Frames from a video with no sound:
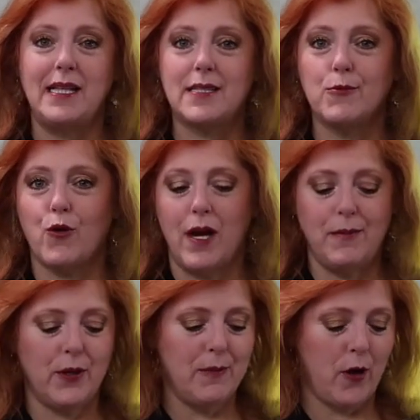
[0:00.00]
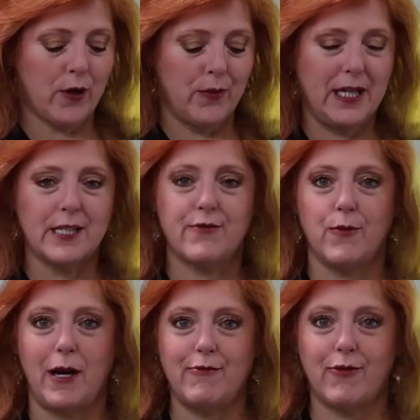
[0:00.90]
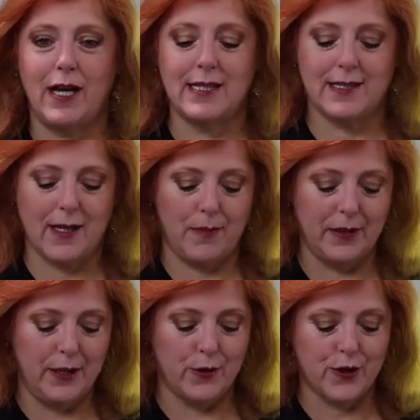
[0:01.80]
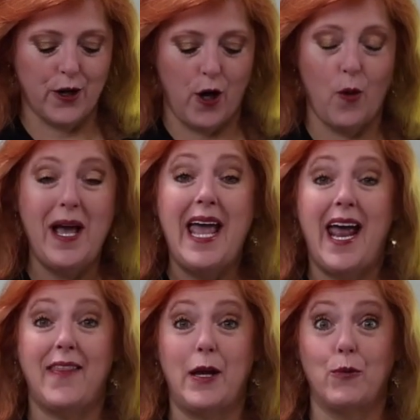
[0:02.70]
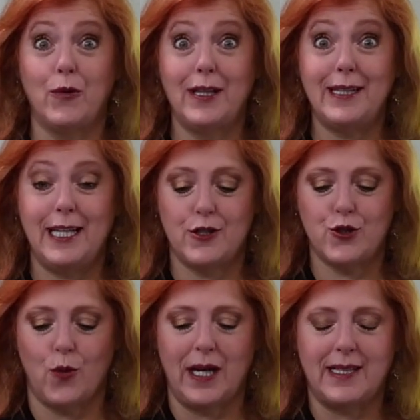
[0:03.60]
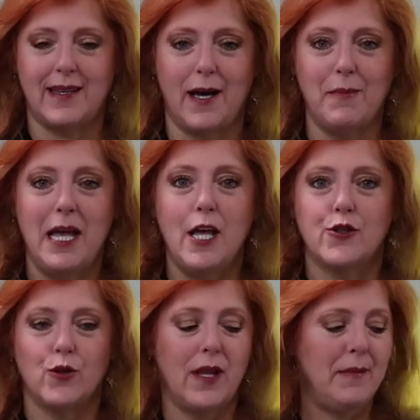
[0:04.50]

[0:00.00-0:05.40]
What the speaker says: I made some cranberry margaritas for my friends a couple of years ago, and they really enjoyed them.